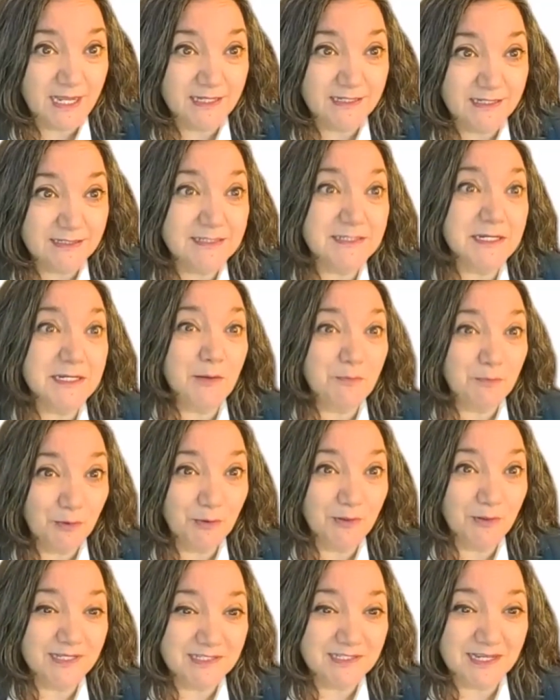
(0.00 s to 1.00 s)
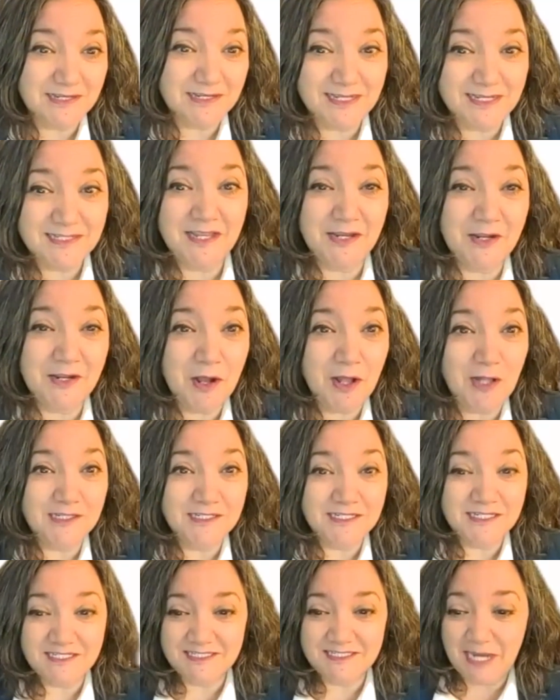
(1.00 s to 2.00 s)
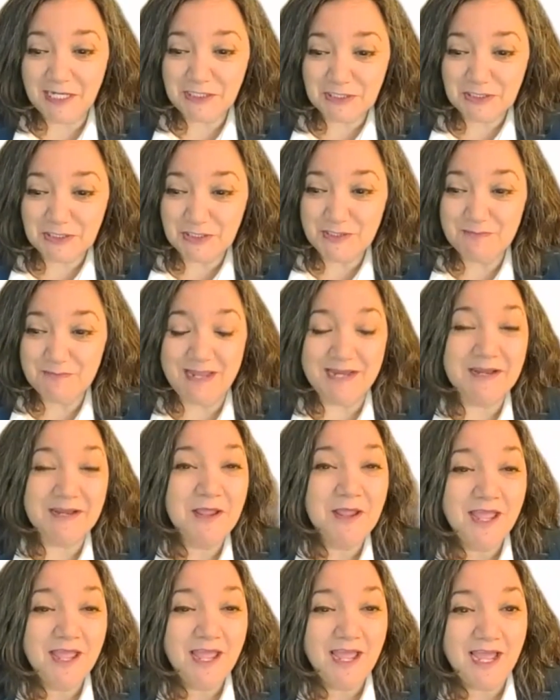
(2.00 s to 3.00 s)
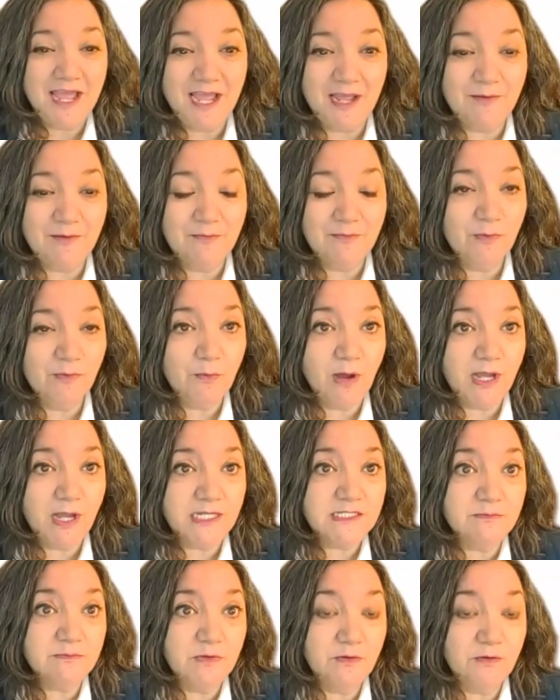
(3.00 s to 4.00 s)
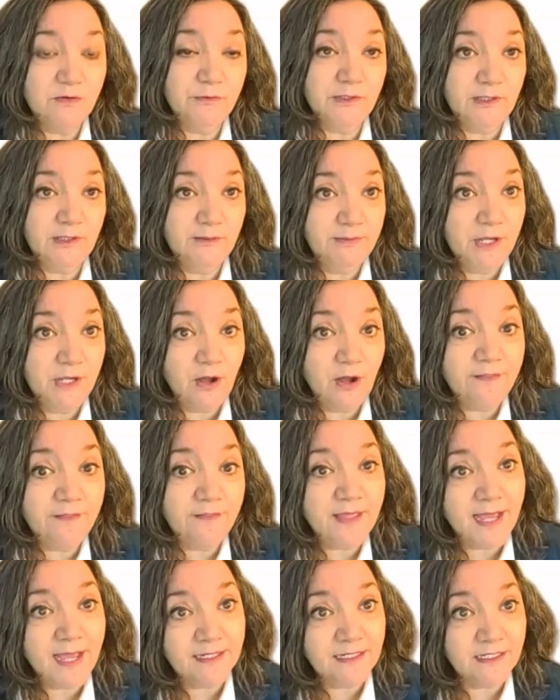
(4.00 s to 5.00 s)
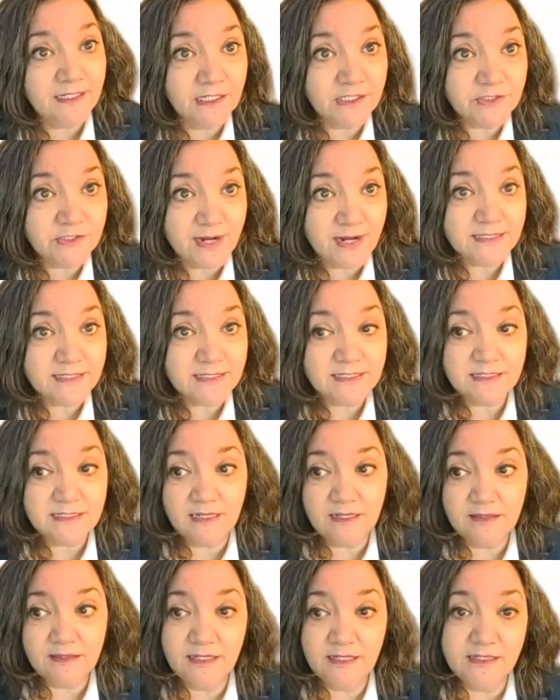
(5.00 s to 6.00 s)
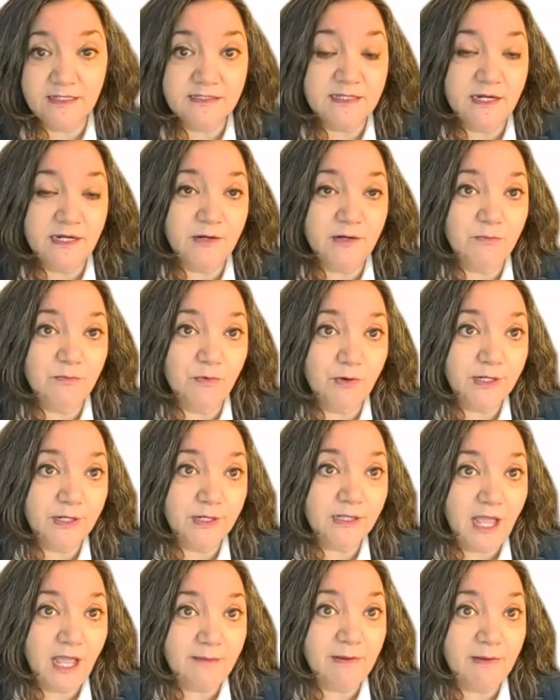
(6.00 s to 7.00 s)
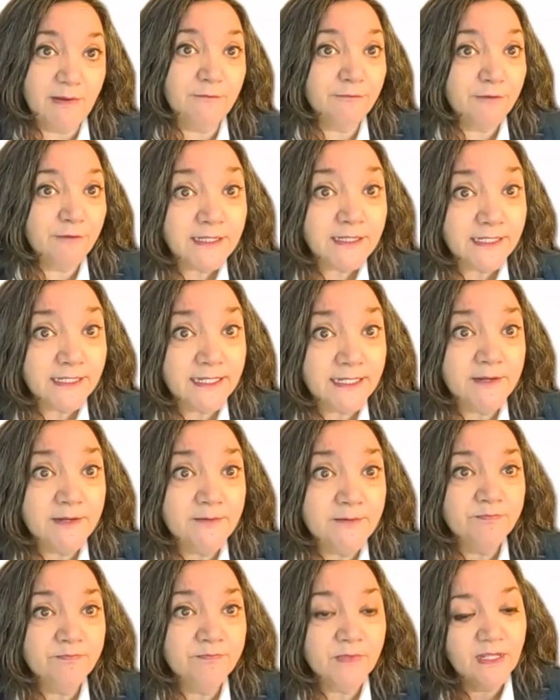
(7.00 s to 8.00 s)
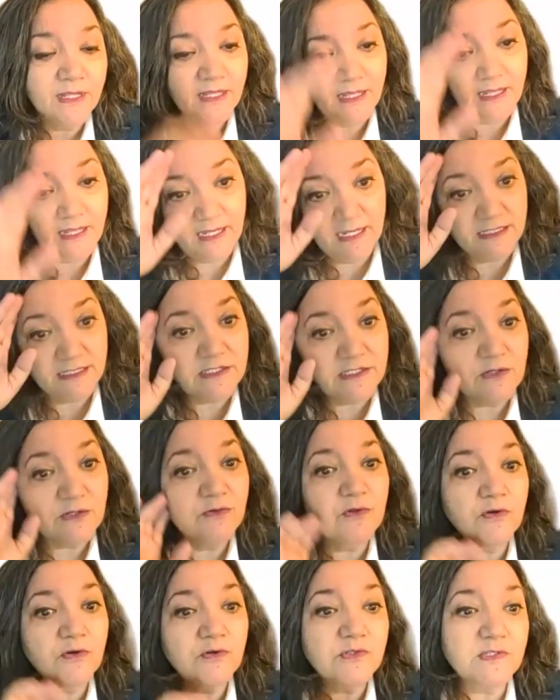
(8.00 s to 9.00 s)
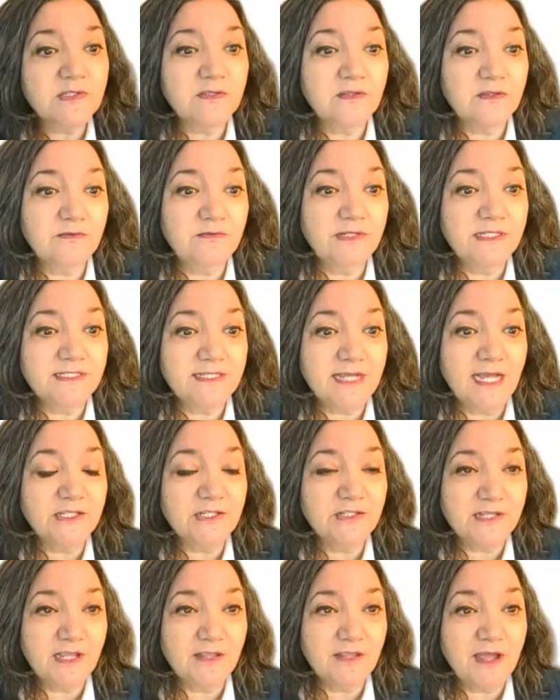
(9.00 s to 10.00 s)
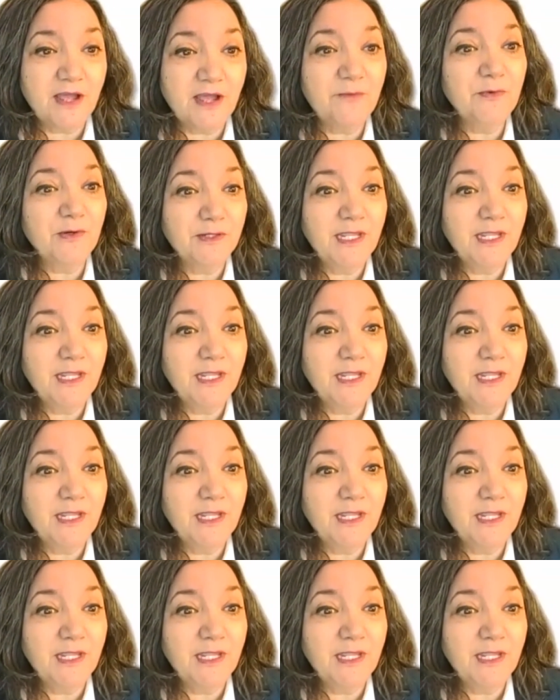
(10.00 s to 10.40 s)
staple, as they call it in sectors, but we wanted to move really beyond that and address things that are more climate friendly. And so those three sectors I thought would